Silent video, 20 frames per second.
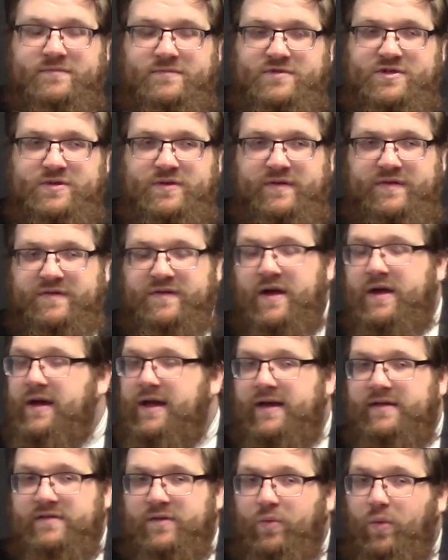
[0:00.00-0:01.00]
Judah's
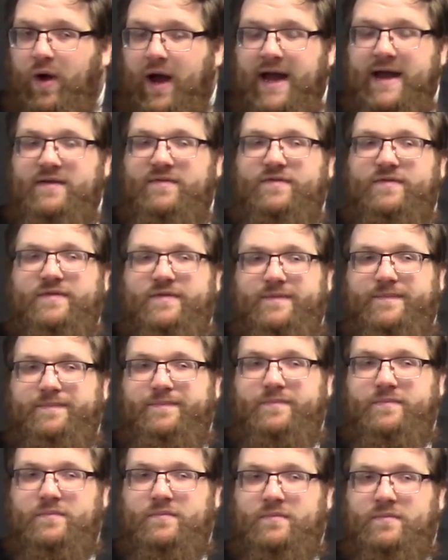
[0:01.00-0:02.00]
son has a wife.
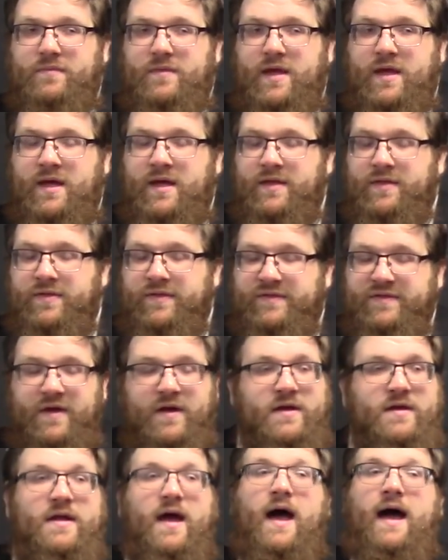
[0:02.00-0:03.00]
The
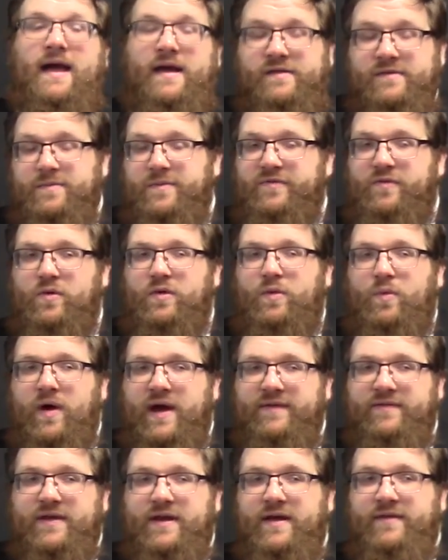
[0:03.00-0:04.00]
son dies before the
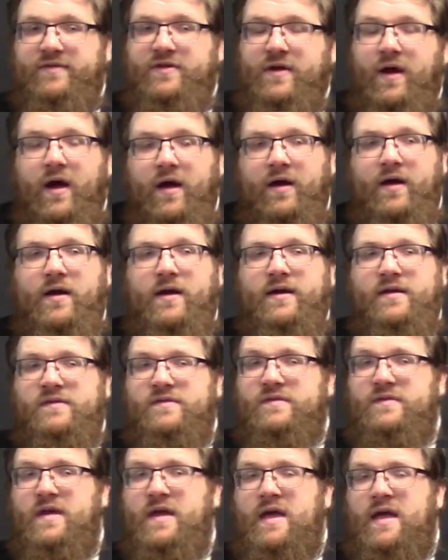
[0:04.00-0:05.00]
wife can have a daughter. And
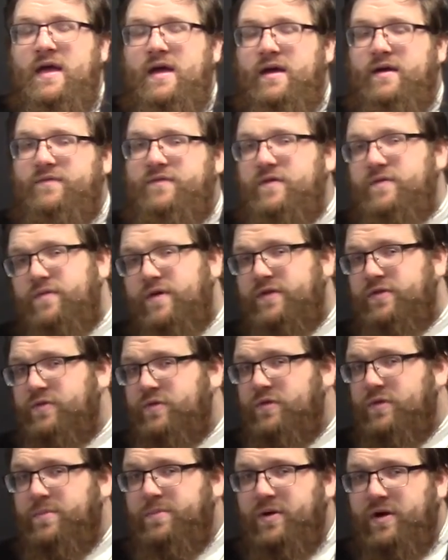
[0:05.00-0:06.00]
if you've read
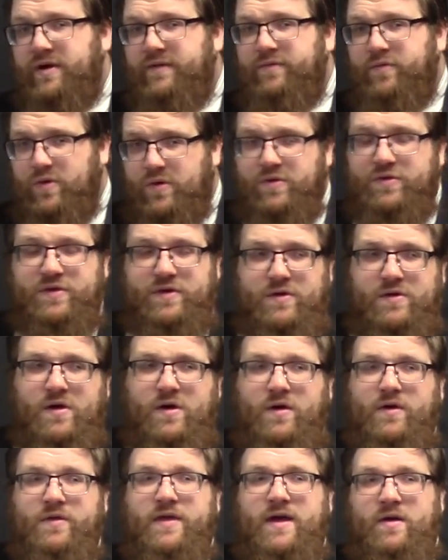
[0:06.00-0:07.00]
through the book of Ruth, you
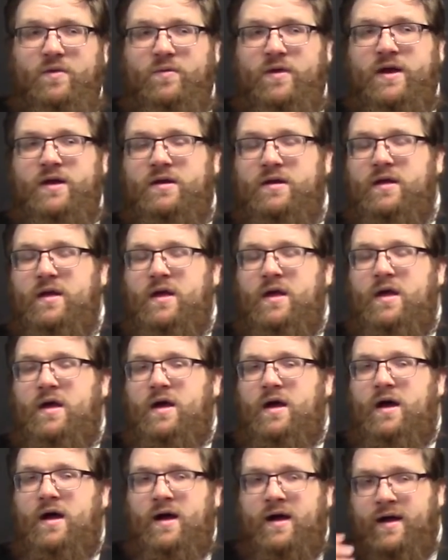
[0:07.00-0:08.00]
know that when
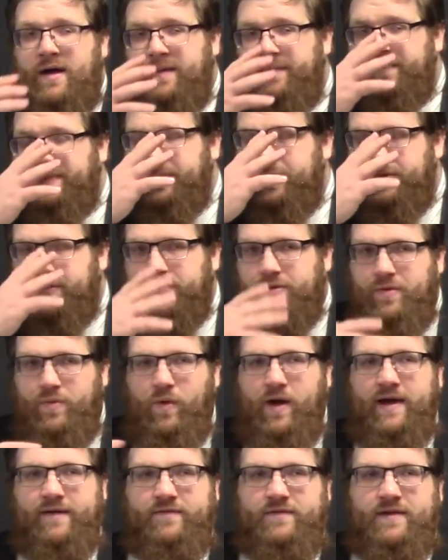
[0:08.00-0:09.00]

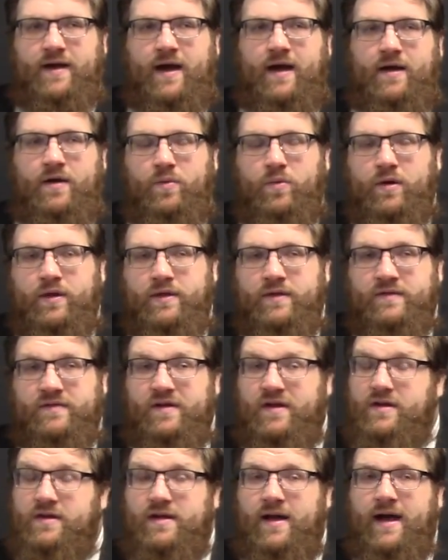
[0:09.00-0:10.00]
when the
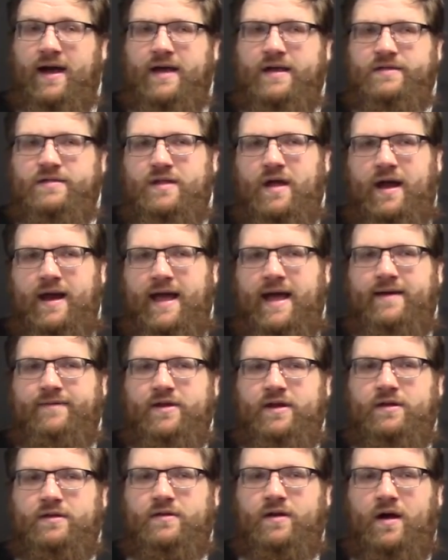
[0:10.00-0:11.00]
son dies not
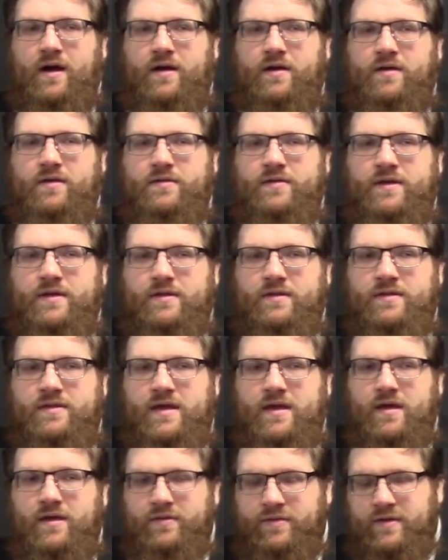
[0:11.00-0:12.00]
having a daughter, then
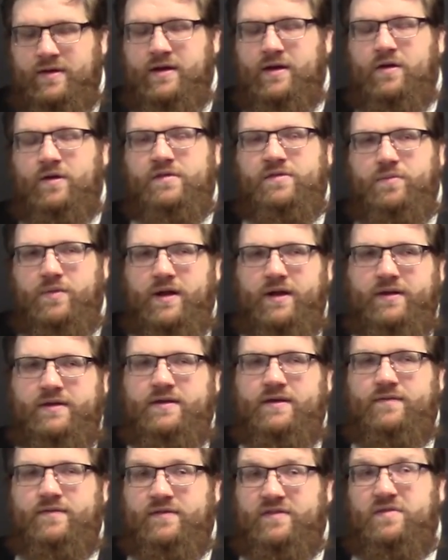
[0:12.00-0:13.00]
the nearest
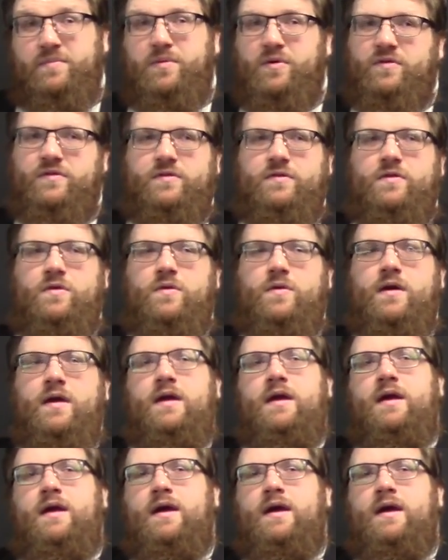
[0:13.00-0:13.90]
relative is supposed to